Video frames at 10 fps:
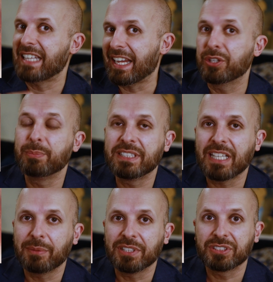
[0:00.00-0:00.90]
That could be
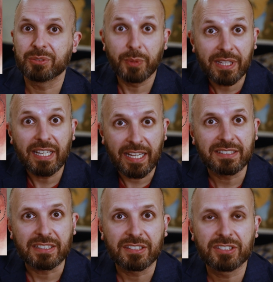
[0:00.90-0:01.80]
damaged with a
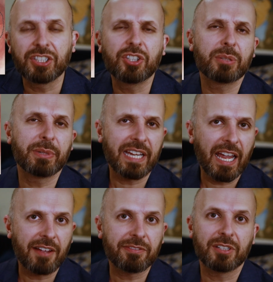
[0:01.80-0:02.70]
laser. So you've got to be
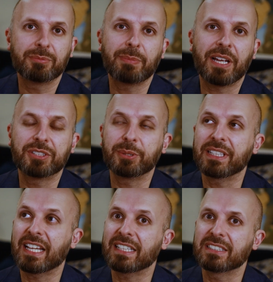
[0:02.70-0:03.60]
careful about
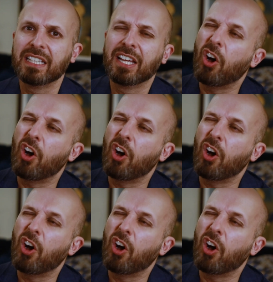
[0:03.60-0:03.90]
doing that.